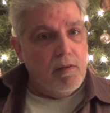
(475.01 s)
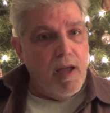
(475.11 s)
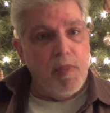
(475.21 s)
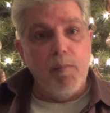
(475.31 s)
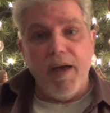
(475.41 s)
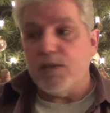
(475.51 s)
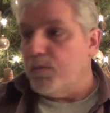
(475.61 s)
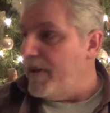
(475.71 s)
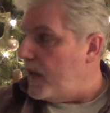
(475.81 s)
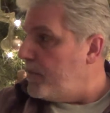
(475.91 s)
And the
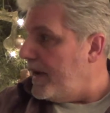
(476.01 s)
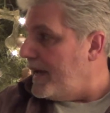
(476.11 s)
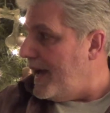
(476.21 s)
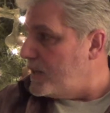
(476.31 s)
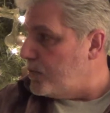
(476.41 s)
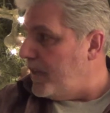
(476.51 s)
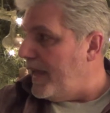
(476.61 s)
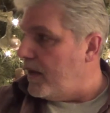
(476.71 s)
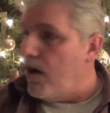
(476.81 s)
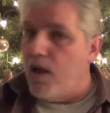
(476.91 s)
best man, by God's
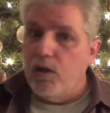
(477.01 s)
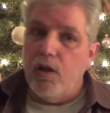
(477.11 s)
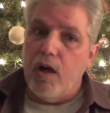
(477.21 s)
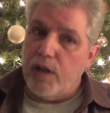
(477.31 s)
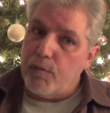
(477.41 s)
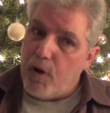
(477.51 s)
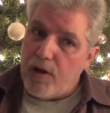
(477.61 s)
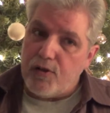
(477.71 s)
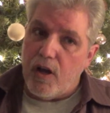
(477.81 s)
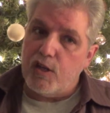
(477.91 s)
plan all along, like
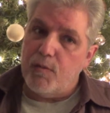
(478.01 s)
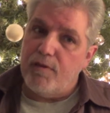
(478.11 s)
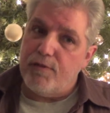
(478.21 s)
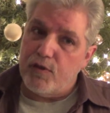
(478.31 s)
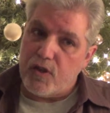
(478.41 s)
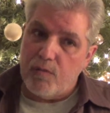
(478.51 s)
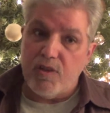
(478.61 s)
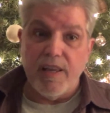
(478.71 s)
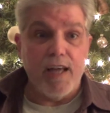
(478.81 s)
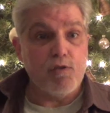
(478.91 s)
Paul talks about, first comes
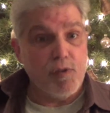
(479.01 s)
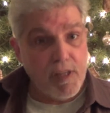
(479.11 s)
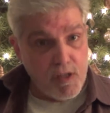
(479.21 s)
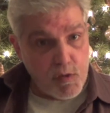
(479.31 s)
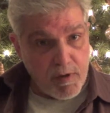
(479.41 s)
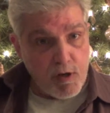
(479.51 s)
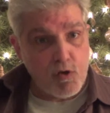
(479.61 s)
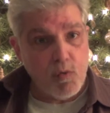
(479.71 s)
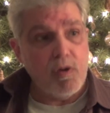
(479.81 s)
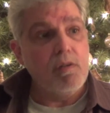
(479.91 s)
the natural, then the
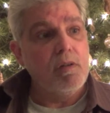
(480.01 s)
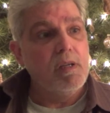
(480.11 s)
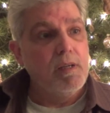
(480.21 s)
spiritual,